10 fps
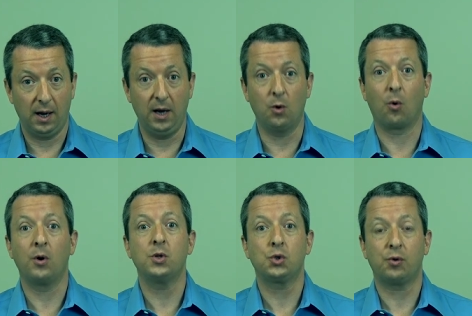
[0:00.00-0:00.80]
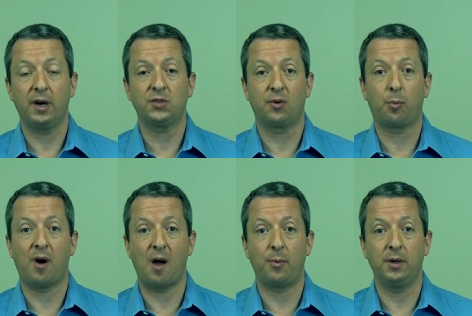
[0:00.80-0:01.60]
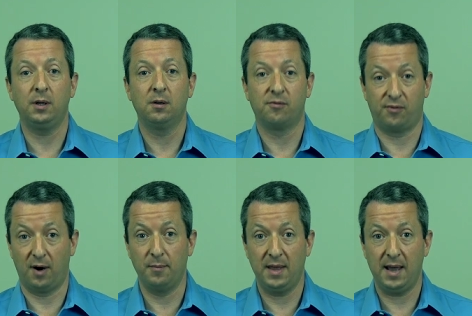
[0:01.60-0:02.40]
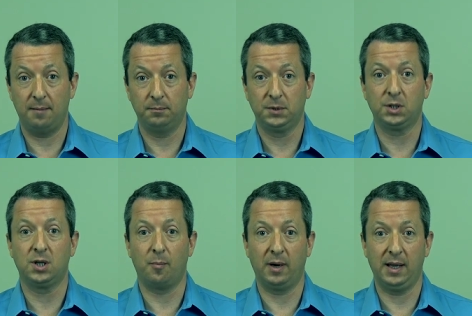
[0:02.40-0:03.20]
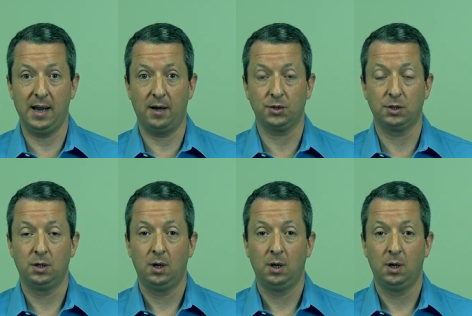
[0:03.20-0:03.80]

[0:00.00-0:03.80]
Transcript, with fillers: in order to transfer property from them to somebody else.